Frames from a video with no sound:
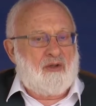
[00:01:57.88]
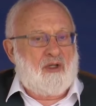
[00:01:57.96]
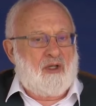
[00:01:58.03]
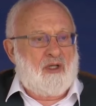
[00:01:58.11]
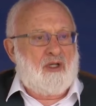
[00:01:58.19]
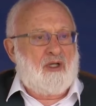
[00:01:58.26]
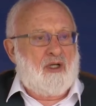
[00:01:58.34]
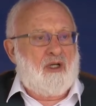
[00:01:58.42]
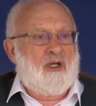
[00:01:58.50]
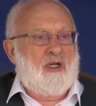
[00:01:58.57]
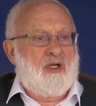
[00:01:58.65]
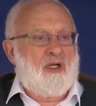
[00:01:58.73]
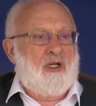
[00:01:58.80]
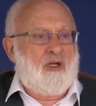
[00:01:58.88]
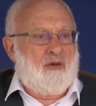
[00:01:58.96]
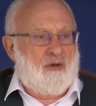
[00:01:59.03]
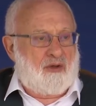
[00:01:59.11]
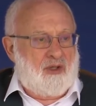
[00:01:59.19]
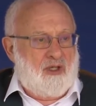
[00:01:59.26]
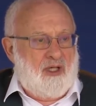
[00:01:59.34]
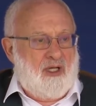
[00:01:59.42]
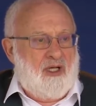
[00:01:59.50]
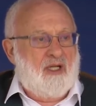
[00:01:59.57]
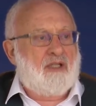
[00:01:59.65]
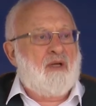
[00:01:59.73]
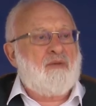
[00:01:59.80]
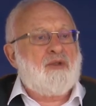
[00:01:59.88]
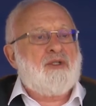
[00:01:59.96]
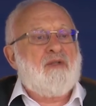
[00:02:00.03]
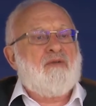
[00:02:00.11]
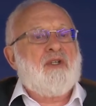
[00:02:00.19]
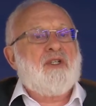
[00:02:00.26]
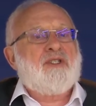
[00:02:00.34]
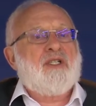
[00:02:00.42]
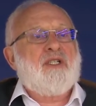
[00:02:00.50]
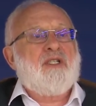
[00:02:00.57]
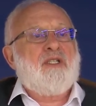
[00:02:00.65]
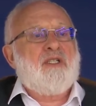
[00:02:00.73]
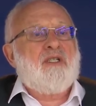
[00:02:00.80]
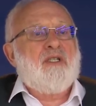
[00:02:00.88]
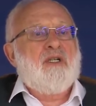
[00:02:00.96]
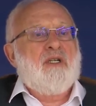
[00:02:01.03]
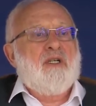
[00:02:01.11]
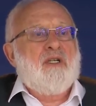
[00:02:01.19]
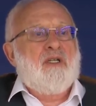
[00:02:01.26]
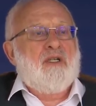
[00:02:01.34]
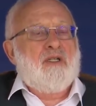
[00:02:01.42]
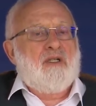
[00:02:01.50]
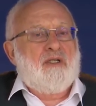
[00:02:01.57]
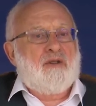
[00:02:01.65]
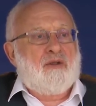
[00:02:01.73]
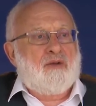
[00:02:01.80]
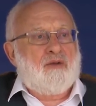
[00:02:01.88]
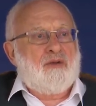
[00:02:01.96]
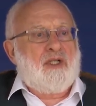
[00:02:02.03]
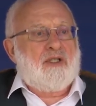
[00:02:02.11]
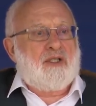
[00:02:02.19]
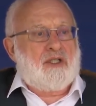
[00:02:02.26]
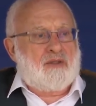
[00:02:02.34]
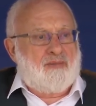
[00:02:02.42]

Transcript: attitude, uh, this connection, then you're turning that darkness into